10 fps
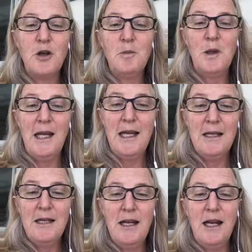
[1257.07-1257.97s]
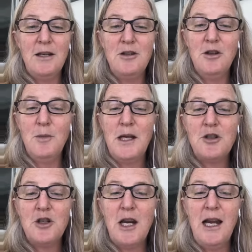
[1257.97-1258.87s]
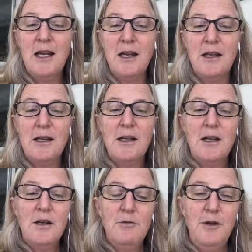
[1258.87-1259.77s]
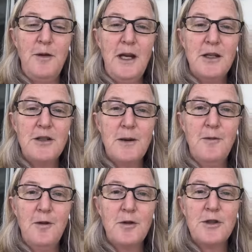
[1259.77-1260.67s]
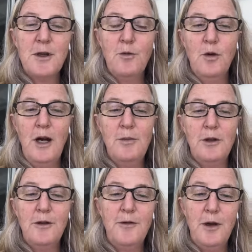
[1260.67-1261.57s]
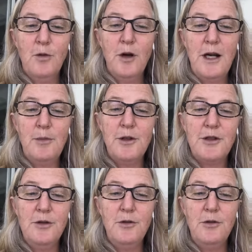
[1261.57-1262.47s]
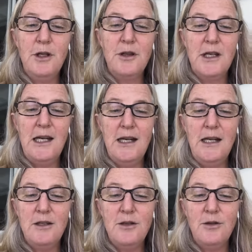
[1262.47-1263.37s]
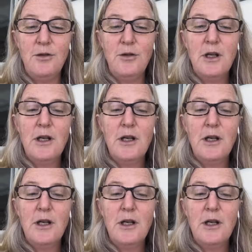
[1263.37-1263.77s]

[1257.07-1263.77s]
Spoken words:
plan, and do the best you can. We've had some folks that were able, if they weren't able to get the kitty to